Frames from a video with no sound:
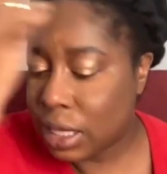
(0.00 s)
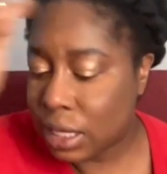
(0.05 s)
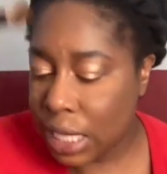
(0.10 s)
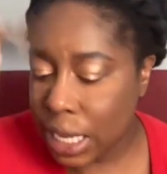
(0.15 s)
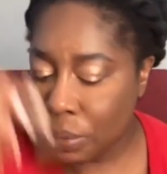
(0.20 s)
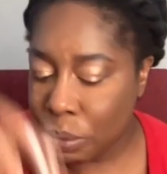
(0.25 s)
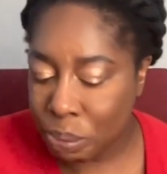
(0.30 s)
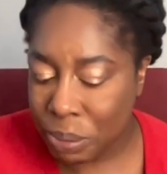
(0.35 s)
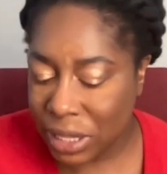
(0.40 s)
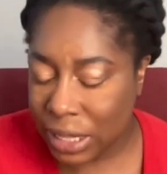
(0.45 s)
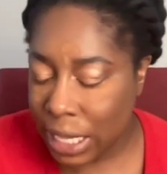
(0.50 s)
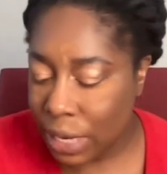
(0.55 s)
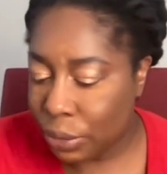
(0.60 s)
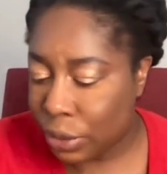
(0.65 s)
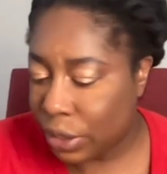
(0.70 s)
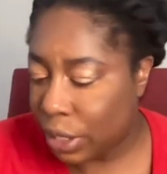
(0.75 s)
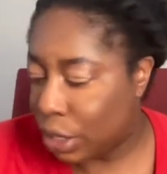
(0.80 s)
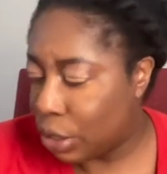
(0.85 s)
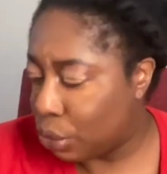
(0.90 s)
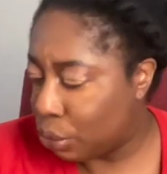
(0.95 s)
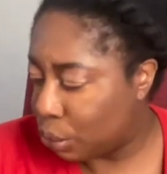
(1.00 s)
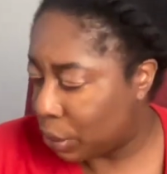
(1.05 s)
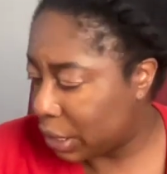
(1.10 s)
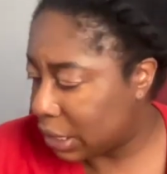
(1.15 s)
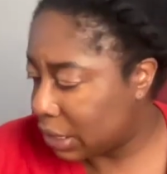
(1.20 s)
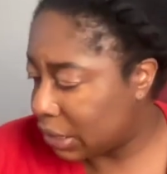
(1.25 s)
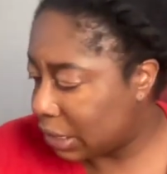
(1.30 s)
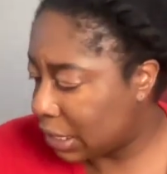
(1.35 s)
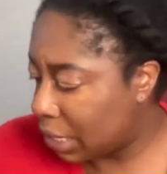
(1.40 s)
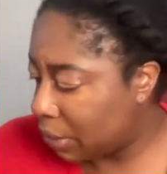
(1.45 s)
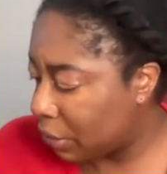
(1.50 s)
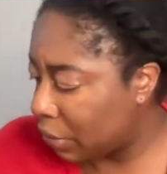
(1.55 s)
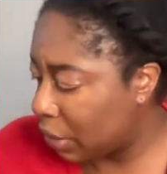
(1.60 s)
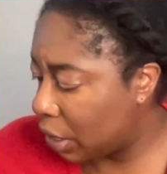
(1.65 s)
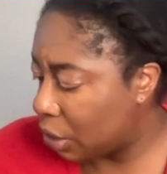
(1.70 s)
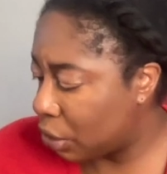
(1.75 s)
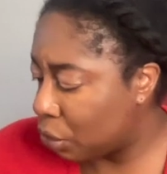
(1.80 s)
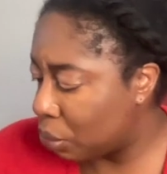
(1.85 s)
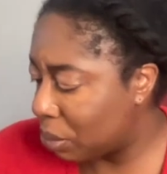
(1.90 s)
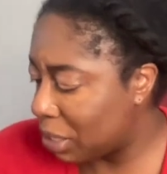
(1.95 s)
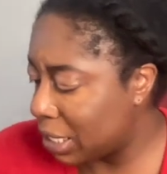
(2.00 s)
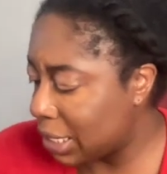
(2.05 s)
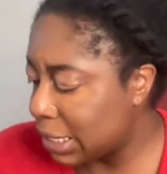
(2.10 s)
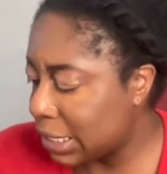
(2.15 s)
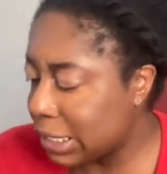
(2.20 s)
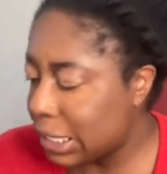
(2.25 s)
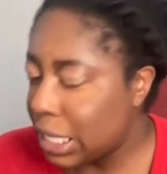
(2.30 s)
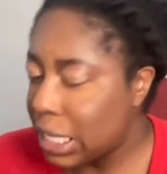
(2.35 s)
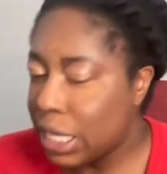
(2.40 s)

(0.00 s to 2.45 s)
They, but they were the new ones. They were the newbies